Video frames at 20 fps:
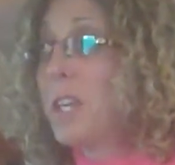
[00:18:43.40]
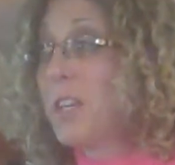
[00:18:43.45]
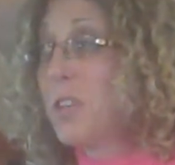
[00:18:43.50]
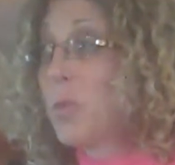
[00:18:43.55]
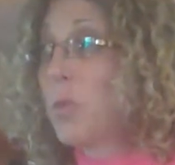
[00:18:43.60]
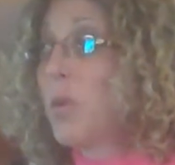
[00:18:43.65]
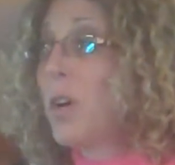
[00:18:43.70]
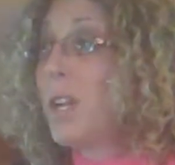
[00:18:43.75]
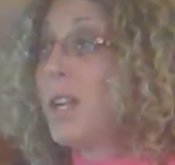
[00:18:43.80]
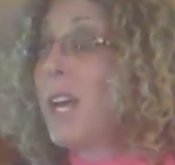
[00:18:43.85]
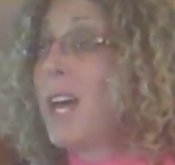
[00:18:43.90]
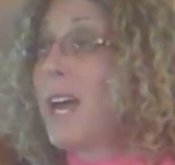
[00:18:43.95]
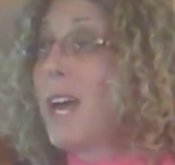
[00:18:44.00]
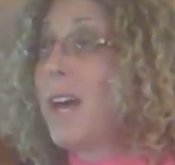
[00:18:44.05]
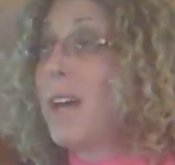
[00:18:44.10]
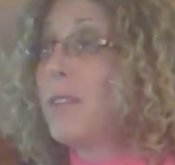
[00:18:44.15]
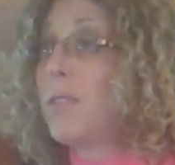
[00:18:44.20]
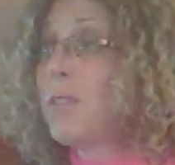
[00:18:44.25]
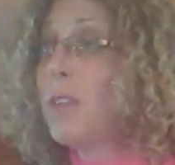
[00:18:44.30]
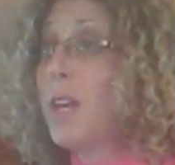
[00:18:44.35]
Each one
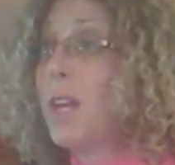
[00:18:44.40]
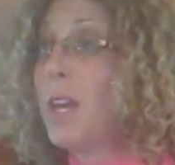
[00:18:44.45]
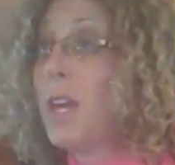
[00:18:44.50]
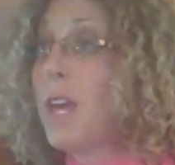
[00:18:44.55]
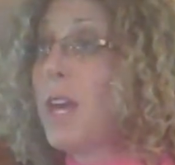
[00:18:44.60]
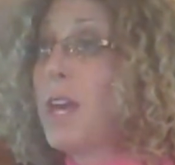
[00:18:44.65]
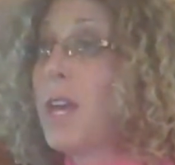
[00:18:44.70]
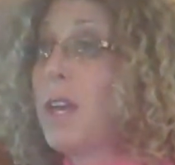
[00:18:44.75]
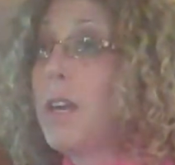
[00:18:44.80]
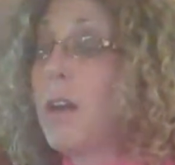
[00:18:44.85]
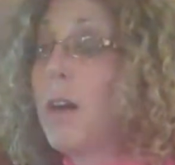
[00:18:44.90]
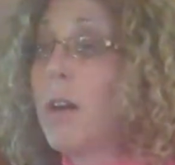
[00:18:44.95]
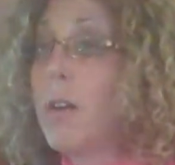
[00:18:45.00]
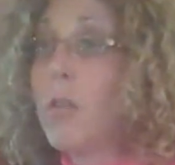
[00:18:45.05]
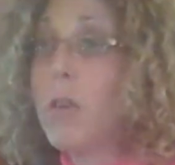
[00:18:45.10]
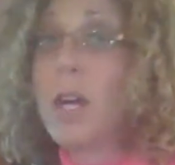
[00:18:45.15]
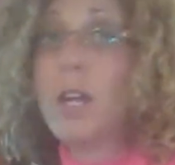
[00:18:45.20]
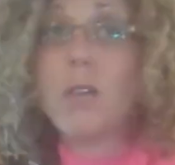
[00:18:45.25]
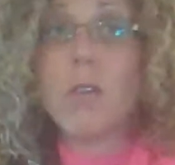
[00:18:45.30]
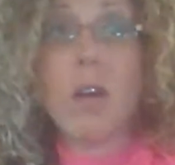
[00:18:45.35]
has a
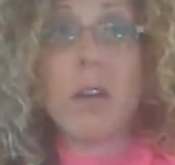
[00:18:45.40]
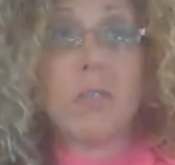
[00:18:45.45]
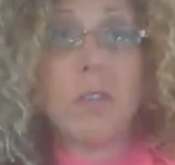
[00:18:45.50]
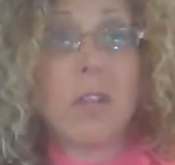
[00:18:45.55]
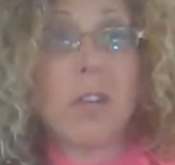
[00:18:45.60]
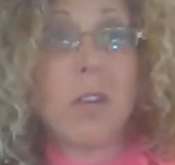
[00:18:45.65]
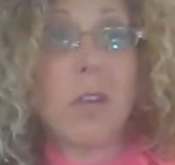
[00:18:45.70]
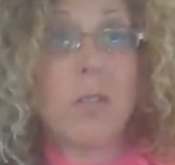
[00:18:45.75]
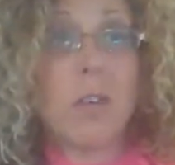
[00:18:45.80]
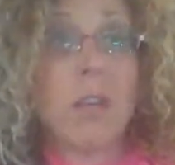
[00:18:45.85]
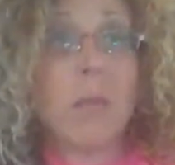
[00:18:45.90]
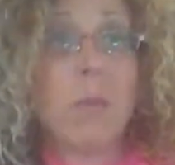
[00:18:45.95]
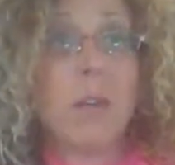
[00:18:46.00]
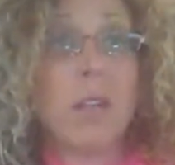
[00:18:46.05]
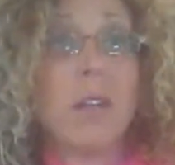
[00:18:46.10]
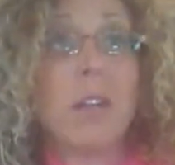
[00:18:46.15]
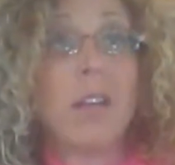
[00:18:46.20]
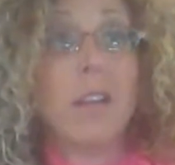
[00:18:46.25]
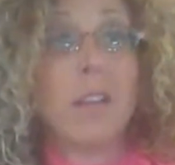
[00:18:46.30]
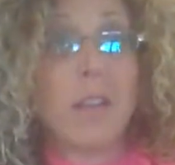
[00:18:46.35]
grade crossing
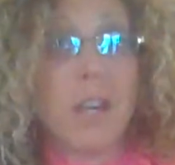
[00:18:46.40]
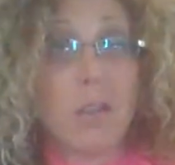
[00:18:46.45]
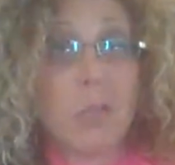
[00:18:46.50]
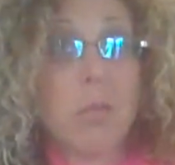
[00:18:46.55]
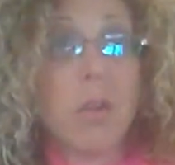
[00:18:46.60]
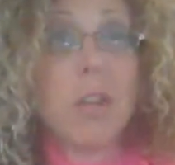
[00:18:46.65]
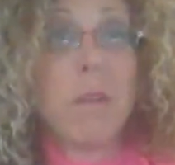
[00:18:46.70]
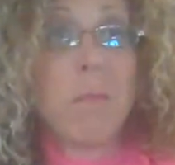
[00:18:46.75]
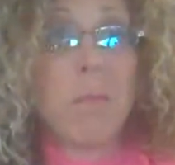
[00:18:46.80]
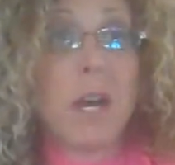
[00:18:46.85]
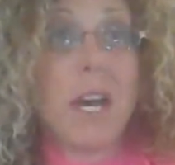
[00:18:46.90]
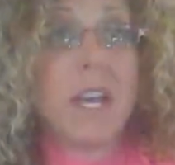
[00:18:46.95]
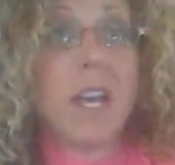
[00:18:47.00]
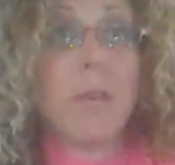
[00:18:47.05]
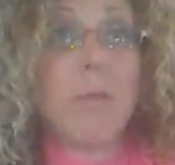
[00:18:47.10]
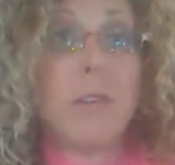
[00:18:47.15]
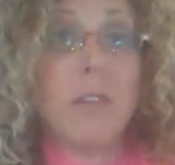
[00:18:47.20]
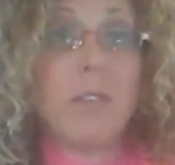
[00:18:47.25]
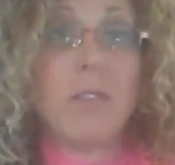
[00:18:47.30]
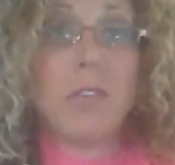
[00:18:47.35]
agreement that's written by
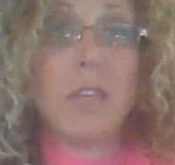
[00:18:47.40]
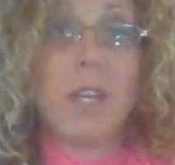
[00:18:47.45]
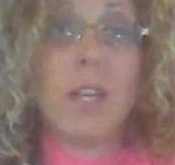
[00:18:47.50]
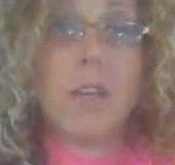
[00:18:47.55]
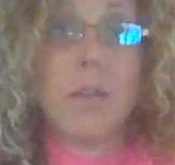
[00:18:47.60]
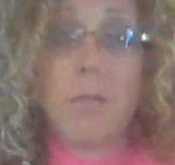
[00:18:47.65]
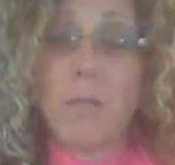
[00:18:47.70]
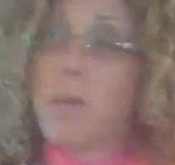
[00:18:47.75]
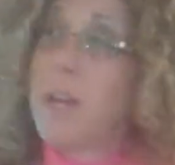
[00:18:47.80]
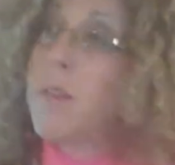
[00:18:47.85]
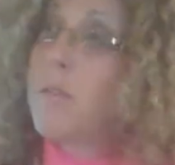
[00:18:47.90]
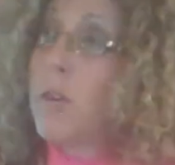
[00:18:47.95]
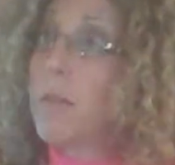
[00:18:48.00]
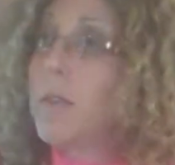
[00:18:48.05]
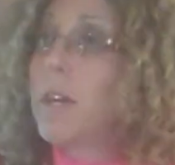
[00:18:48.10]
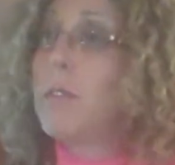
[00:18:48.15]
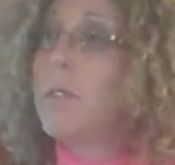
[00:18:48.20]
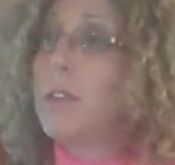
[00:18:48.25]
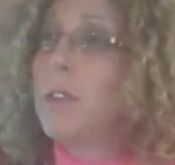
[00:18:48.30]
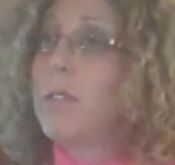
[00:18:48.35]
FEC in favor of
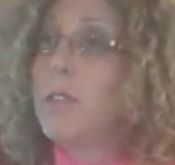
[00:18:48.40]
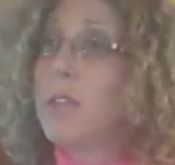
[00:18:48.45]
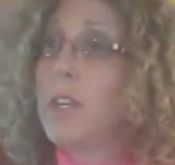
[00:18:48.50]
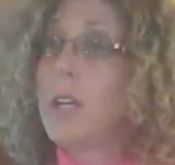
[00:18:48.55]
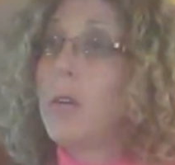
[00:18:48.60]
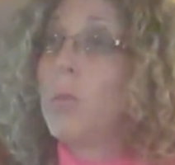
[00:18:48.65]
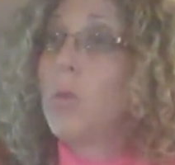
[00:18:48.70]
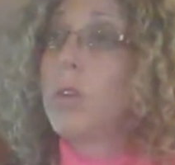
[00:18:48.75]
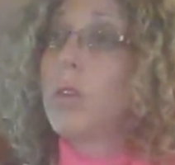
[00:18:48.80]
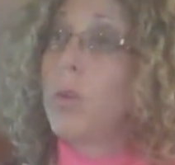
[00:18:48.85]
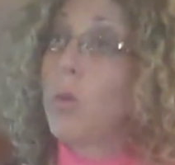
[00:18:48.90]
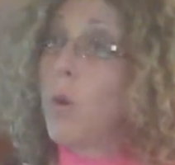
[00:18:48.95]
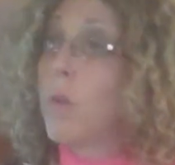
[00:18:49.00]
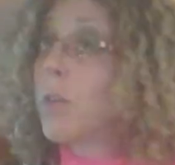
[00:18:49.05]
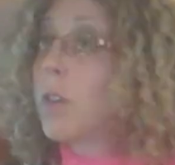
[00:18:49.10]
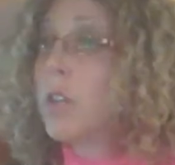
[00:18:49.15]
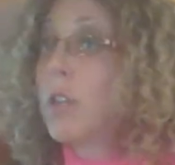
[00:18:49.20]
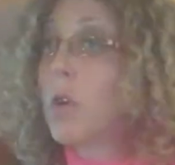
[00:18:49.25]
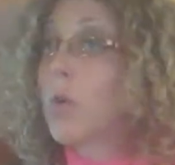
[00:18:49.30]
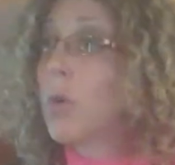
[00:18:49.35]
FEC with whoever
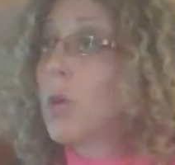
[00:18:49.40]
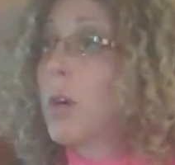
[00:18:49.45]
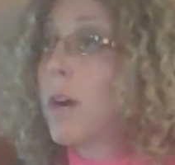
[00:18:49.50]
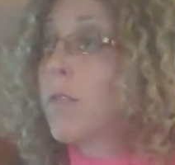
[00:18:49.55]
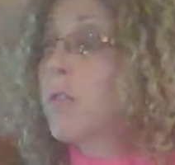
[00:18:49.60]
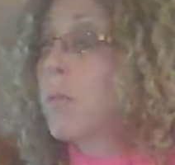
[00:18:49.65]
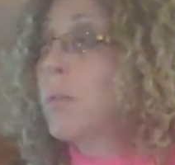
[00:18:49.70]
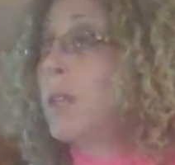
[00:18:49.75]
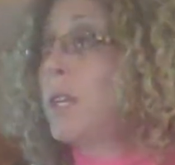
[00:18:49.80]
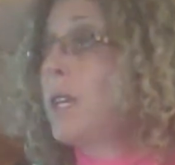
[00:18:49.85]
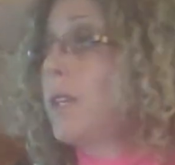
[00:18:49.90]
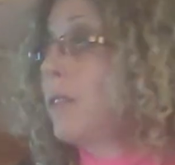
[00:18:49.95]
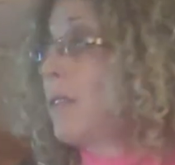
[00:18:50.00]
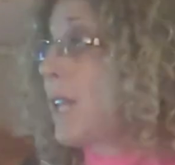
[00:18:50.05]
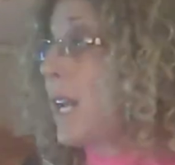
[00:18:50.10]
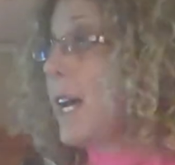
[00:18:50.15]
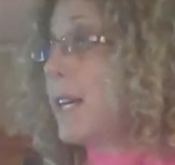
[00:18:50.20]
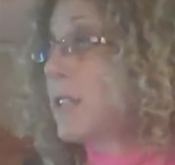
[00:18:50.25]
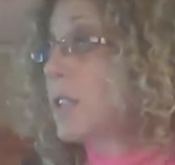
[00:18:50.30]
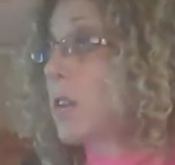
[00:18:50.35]
the local government is
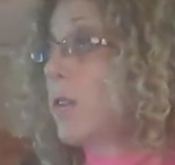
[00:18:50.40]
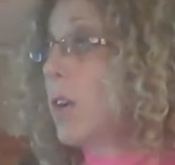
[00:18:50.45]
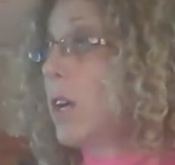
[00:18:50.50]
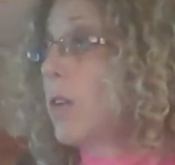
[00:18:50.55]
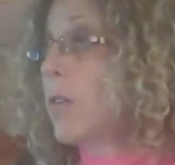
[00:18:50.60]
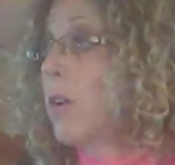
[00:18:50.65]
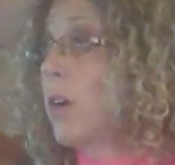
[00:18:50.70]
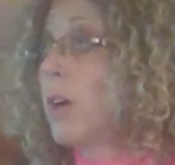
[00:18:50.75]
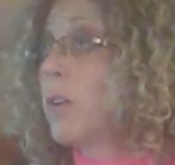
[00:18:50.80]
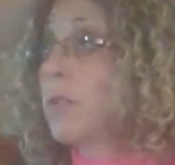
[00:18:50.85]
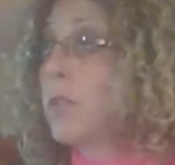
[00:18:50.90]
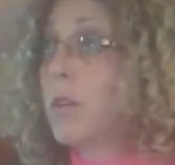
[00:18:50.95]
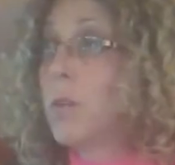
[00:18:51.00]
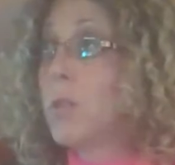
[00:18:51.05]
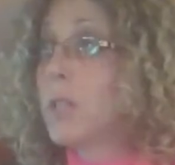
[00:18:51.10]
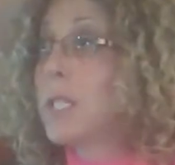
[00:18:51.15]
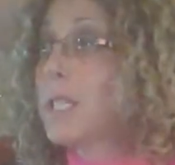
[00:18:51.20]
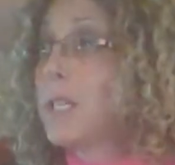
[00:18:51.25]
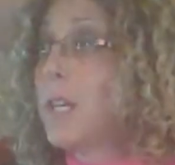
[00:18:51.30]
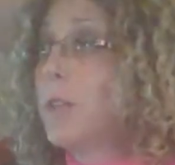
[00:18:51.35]
that has the grade crossing or
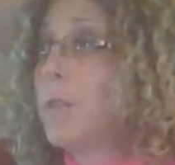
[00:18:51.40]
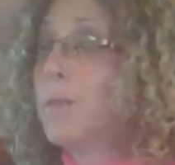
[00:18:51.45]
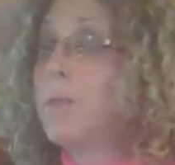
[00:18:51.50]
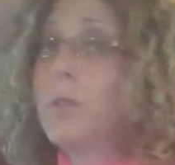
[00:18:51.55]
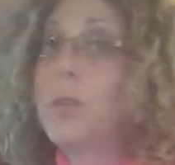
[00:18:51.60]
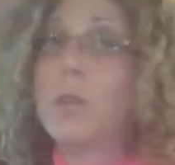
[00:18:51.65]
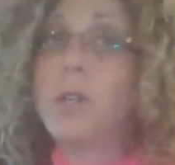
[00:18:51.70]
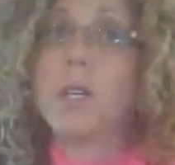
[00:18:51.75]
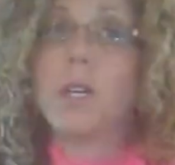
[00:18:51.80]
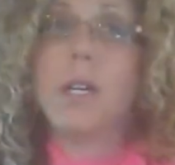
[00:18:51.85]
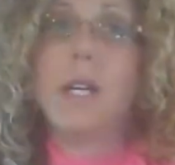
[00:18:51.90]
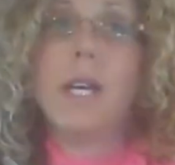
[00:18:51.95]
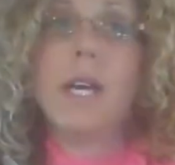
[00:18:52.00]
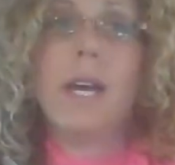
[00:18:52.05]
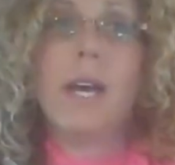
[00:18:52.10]
the state of Florida.